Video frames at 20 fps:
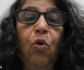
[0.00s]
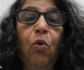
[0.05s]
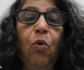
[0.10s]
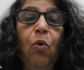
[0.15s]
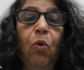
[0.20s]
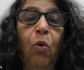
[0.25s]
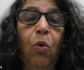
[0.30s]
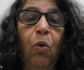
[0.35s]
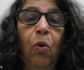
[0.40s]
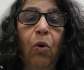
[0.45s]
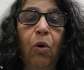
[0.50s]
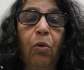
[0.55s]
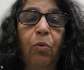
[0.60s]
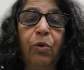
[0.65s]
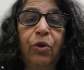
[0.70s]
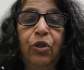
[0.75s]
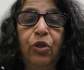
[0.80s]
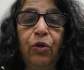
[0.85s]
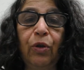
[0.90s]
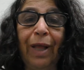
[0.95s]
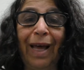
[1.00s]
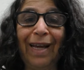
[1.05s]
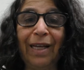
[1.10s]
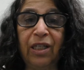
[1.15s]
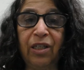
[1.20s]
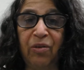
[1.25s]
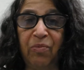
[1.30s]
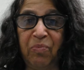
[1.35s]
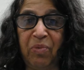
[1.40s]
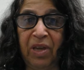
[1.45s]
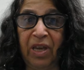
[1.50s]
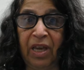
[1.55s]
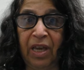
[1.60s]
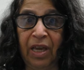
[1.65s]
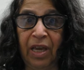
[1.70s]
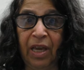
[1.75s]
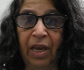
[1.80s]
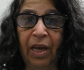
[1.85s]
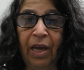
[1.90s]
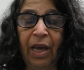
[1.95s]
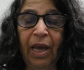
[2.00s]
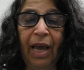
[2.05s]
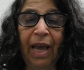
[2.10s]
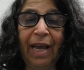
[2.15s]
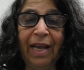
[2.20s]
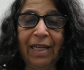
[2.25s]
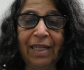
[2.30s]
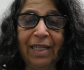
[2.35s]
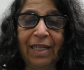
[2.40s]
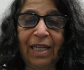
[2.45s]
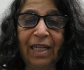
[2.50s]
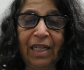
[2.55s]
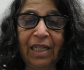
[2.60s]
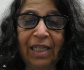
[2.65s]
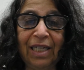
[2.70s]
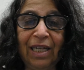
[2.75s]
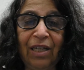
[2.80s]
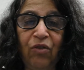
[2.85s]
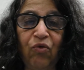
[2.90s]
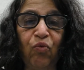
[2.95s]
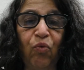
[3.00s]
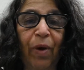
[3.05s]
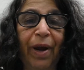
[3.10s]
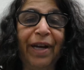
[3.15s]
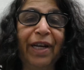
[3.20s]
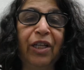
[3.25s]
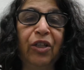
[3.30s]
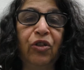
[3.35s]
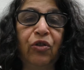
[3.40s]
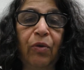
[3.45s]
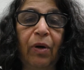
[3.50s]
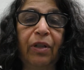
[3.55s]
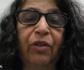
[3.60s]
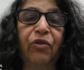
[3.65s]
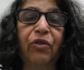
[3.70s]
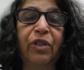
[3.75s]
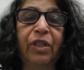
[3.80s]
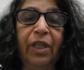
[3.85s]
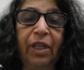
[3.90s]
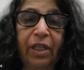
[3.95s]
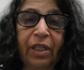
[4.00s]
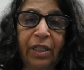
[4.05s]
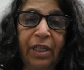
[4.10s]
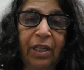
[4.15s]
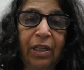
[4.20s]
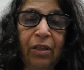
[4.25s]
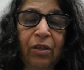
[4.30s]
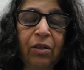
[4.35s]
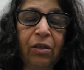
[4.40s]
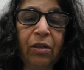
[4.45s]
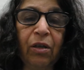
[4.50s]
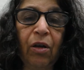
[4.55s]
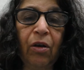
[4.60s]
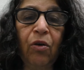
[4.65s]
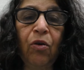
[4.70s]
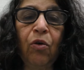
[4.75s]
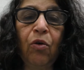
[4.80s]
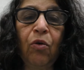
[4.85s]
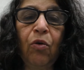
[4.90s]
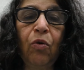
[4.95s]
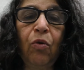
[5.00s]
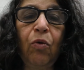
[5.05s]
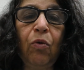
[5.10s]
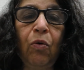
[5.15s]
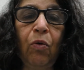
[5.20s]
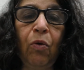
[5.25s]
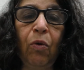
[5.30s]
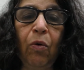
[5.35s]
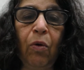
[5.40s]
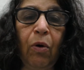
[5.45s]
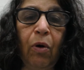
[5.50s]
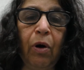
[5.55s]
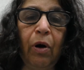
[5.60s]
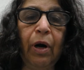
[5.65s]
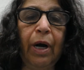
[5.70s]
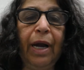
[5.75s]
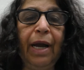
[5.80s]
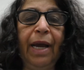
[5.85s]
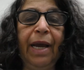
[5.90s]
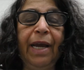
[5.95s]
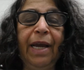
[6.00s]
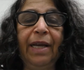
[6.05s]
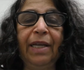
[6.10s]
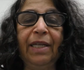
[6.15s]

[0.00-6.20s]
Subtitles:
Or would you like to be a citizen writing to other citizens, or a